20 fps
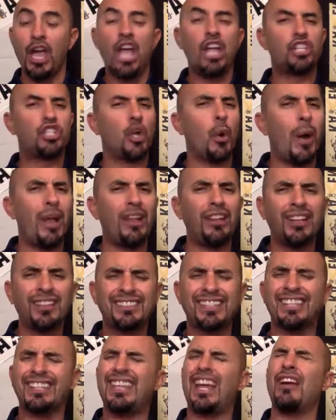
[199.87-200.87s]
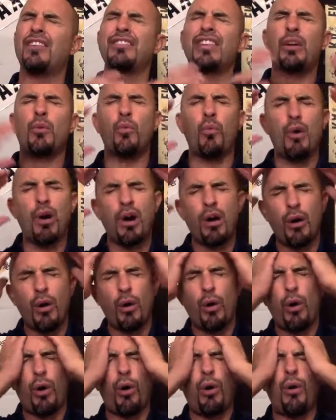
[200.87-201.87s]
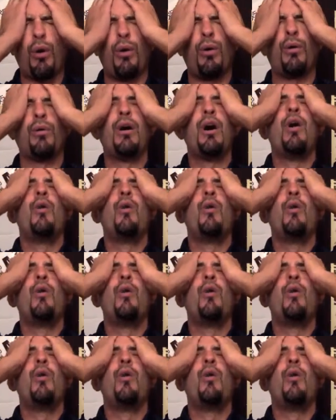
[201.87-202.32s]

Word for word: And so I looked at that, I was like, whoa,